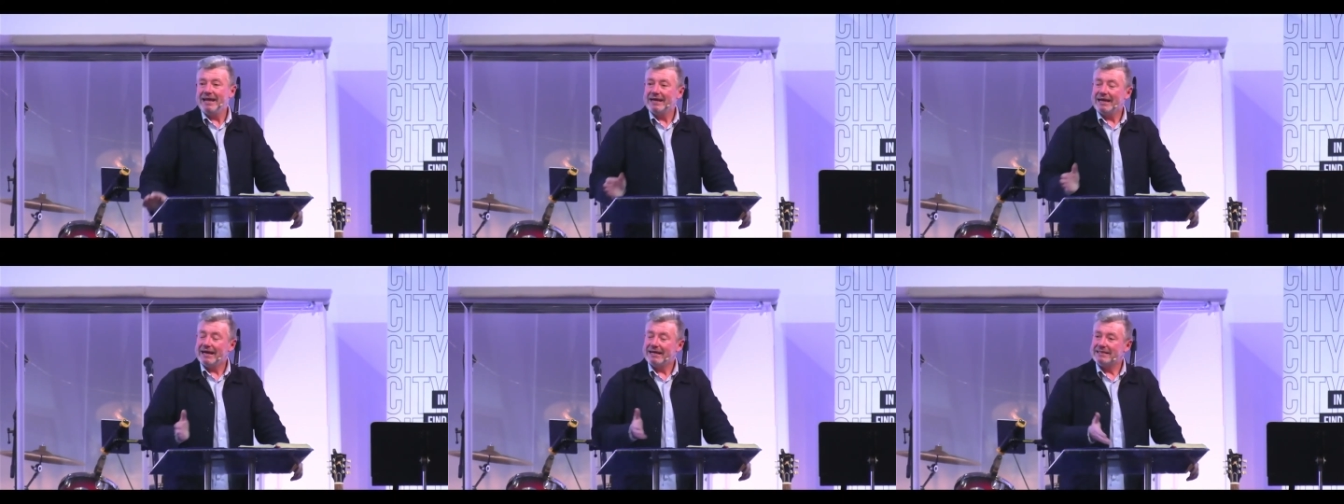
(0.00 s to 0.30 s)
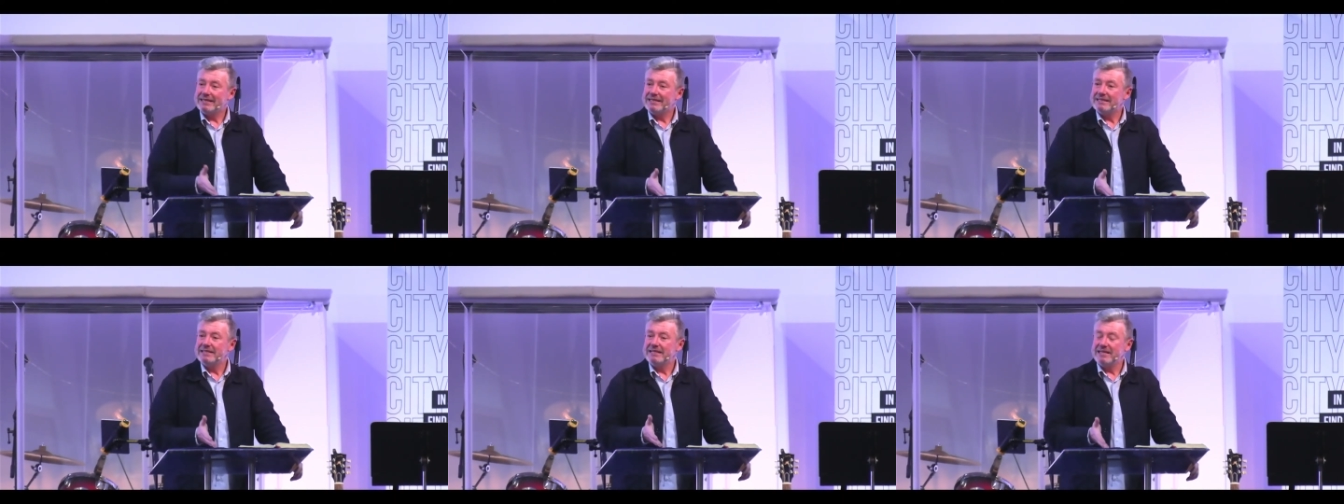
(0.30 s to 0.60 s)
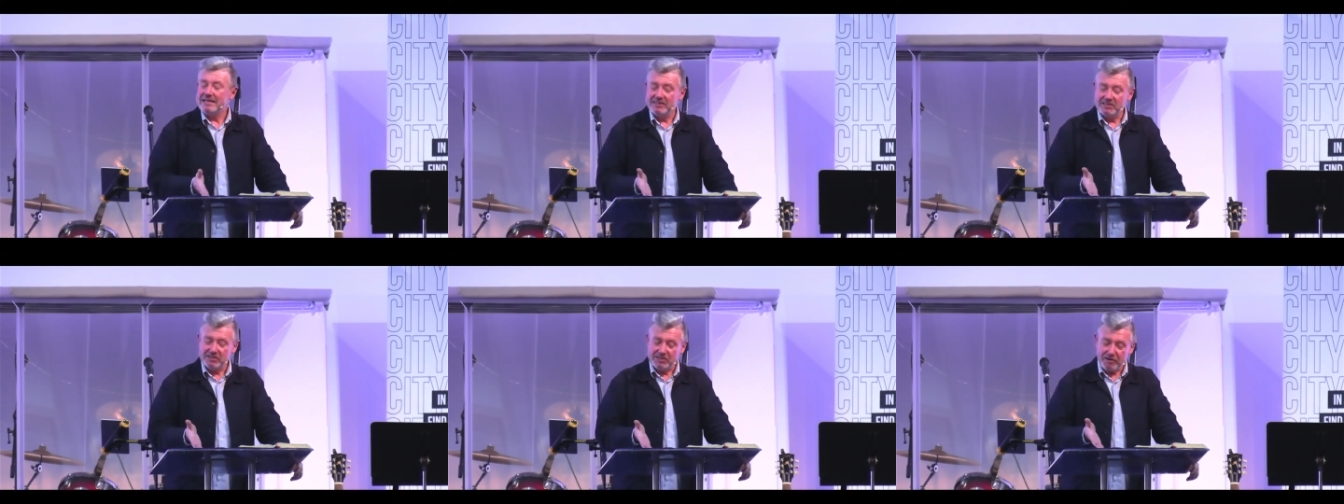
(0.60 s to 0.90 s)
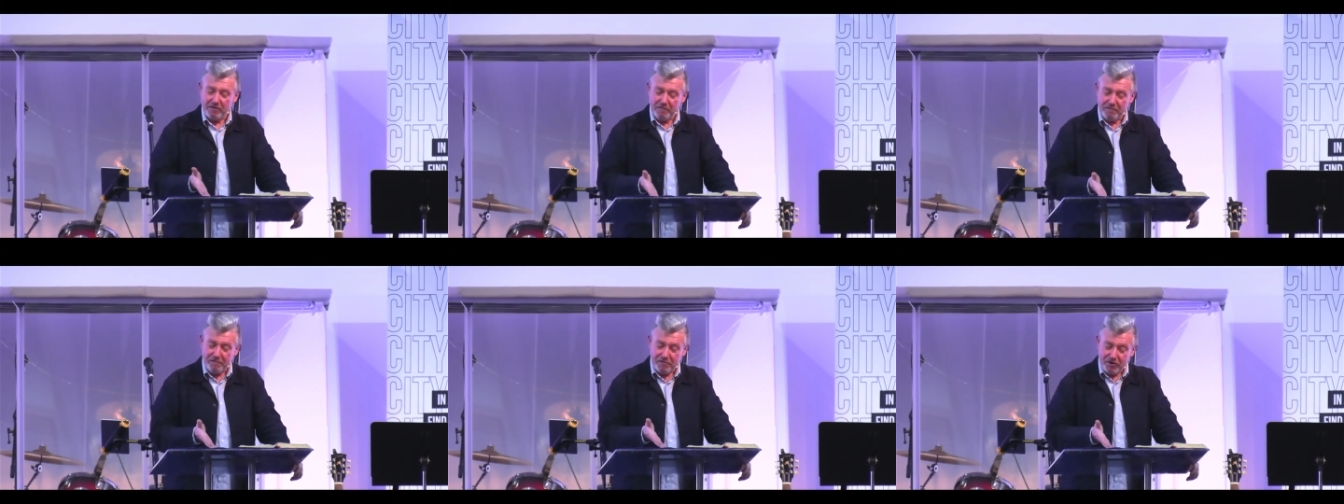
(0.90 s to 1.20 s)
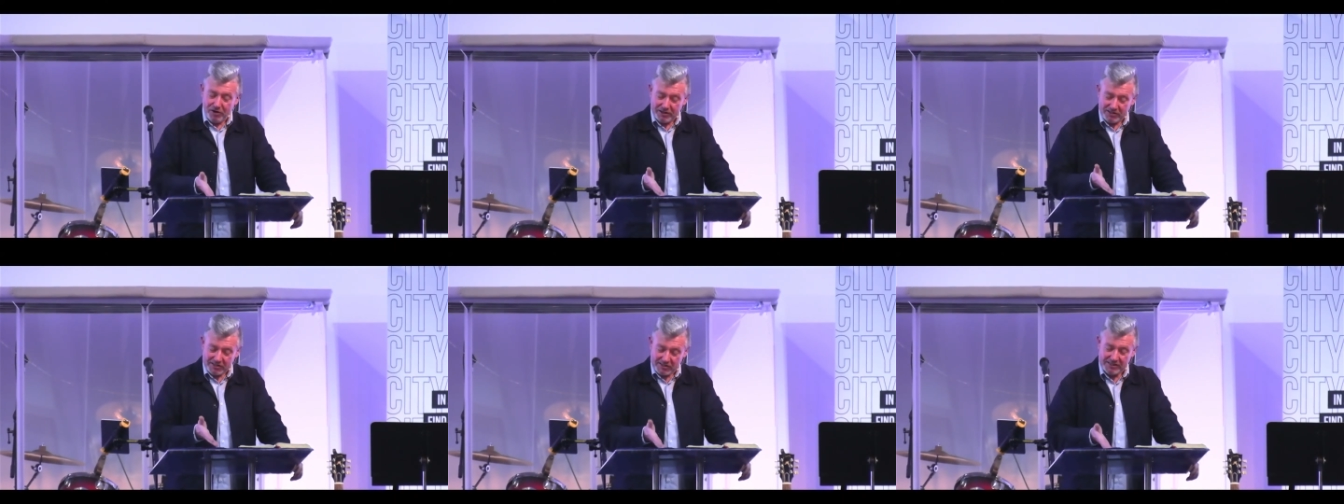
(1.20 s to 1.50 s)
And in these
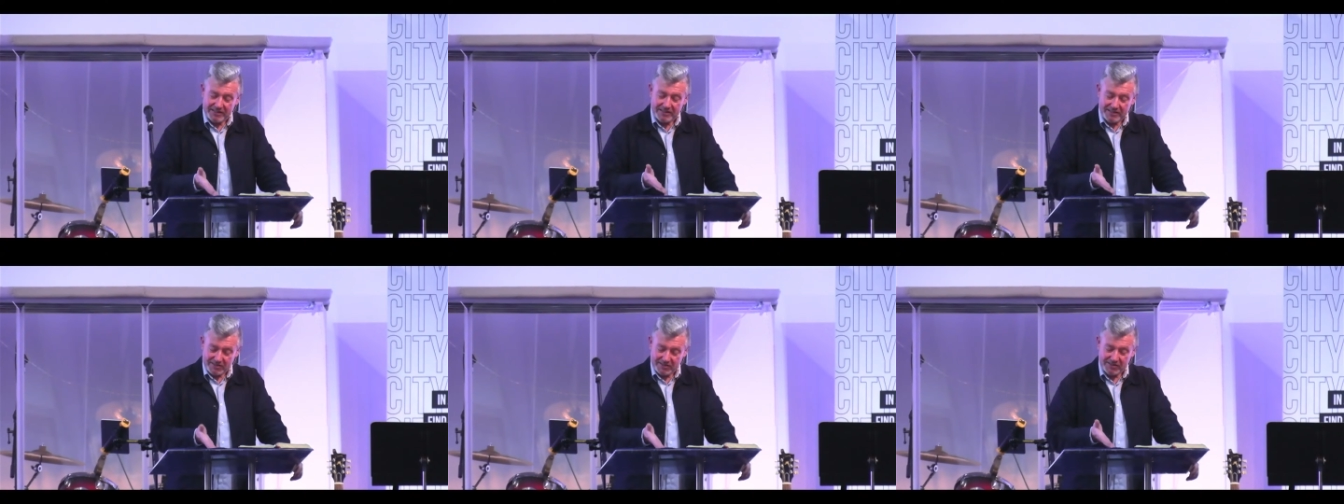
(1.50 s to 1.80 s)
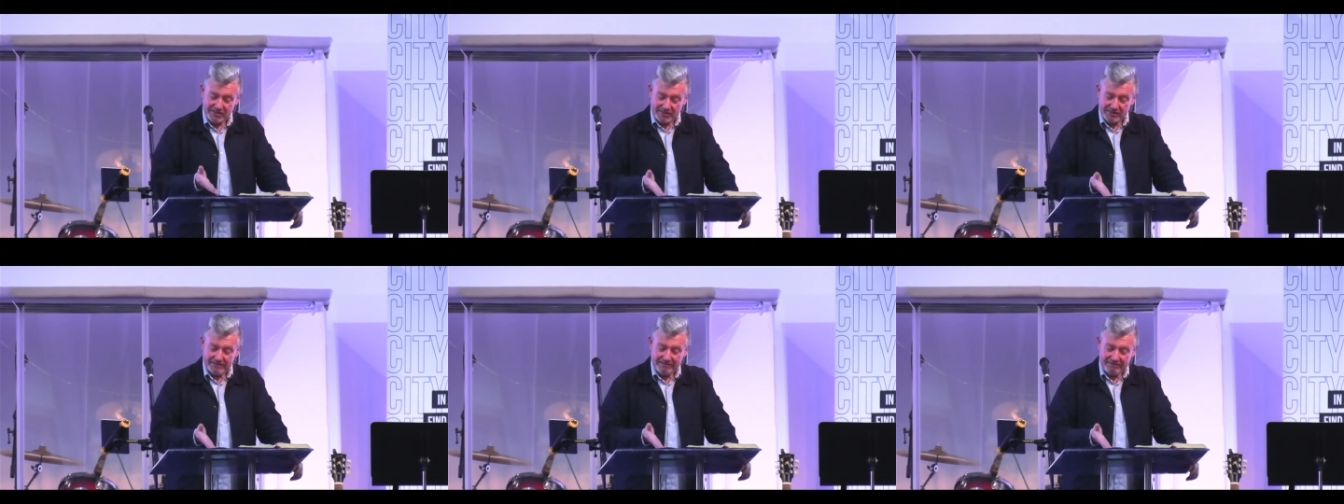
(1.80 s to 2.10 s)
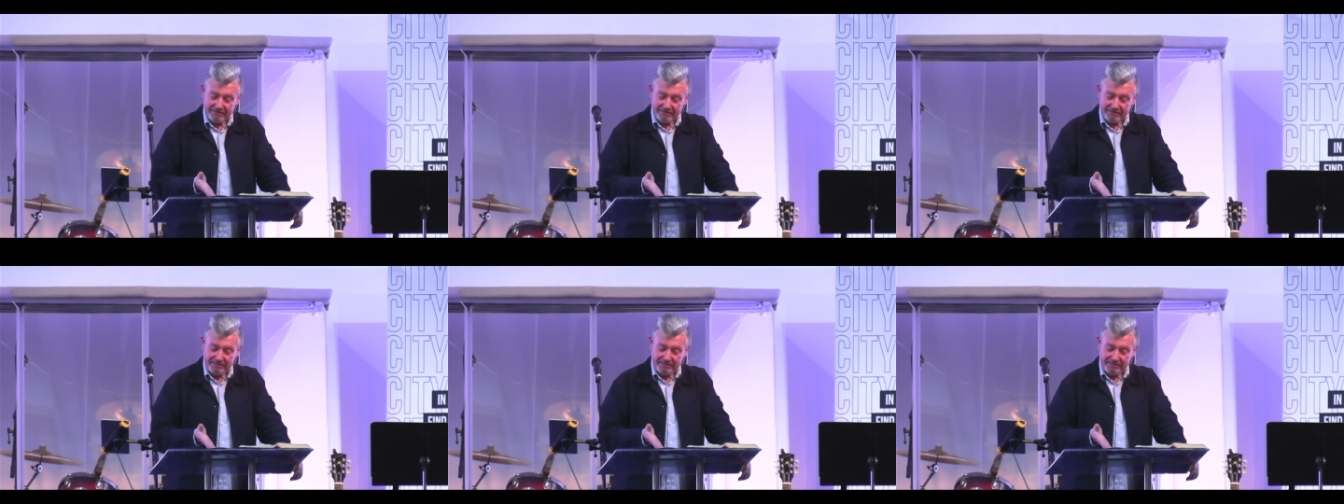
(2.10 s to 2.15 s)
verses,